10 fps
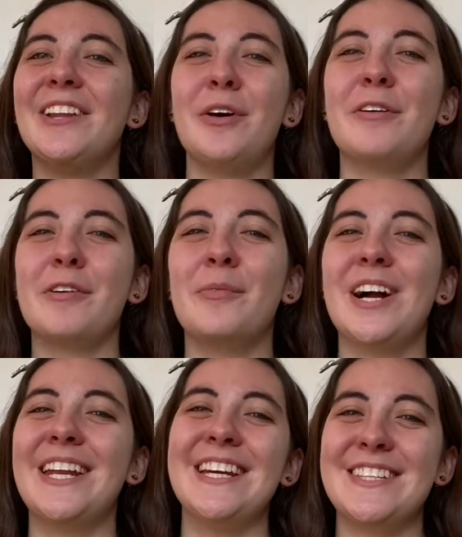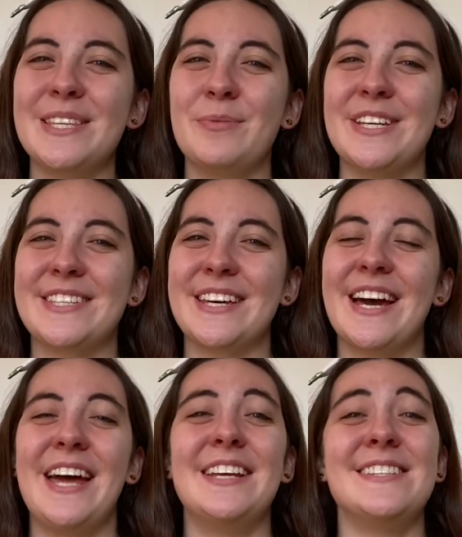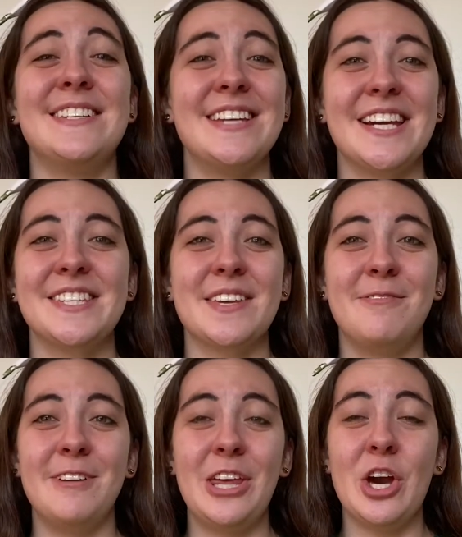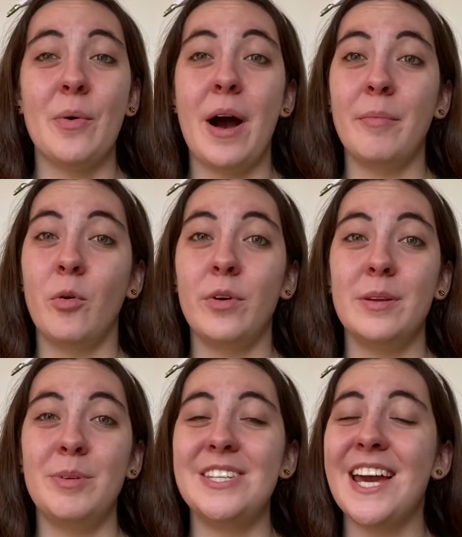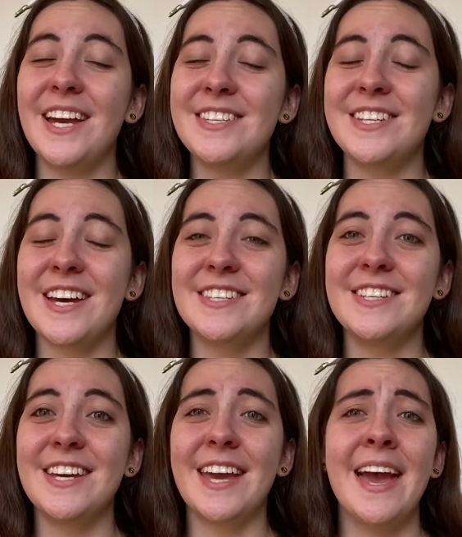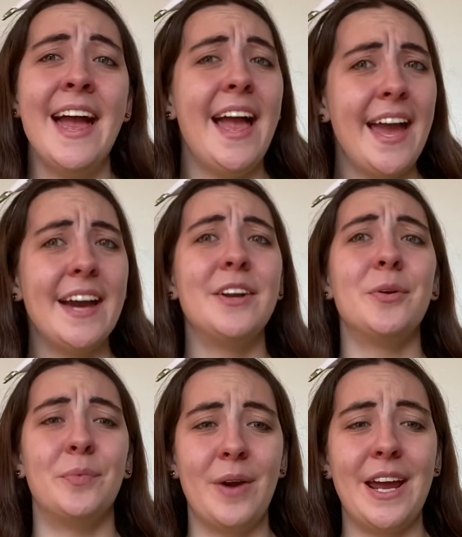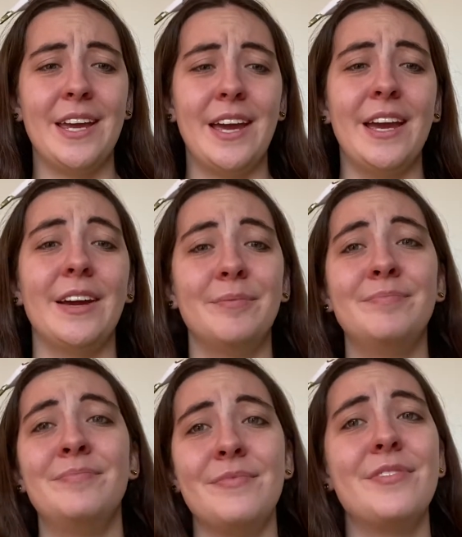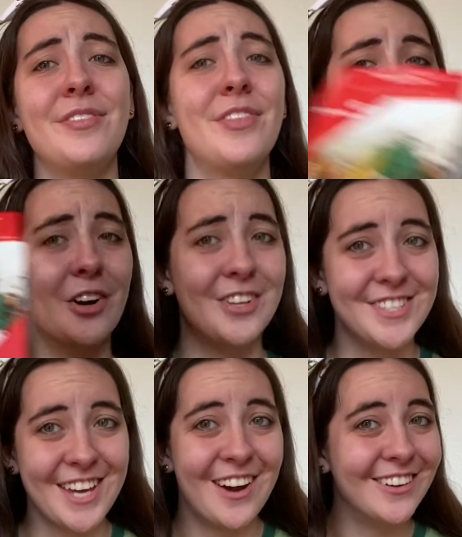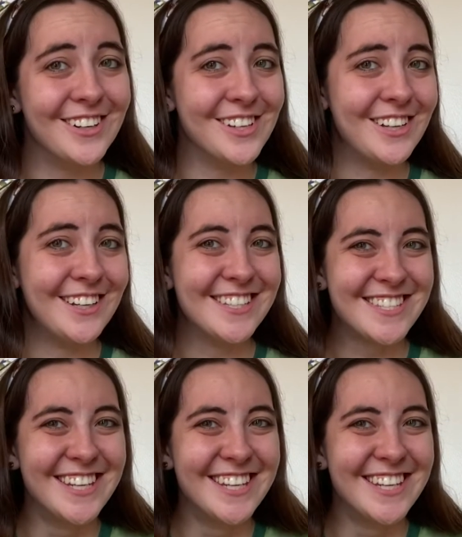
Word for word: Hello everyone, it's Louisa, and in today's video I'm going to be taste testing and ranking the Girl Scout cookies.